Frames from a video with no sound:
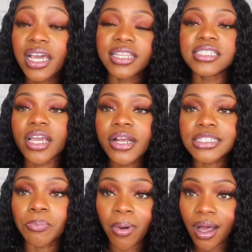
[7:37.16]
This hair
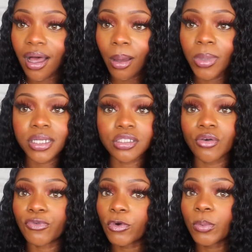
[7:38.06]
is bomb and it's
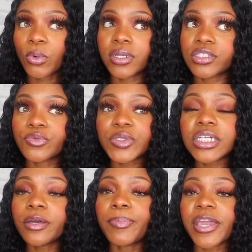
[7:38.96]
affordable and it's a really
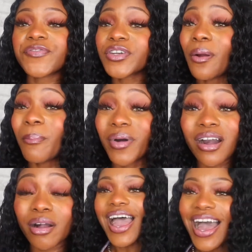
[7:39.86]
good bang for your
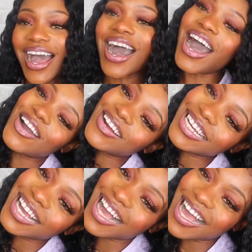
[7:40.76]
buck. Alright
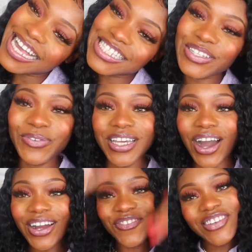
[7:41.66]
guys, so we
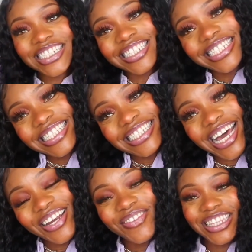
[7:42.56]
are officially
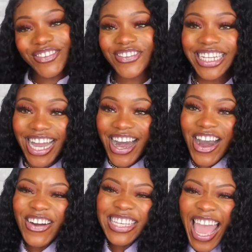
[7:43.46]
done with the
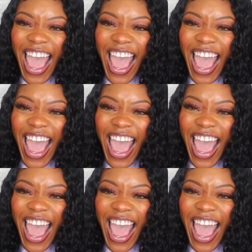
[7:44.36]
video. Yay!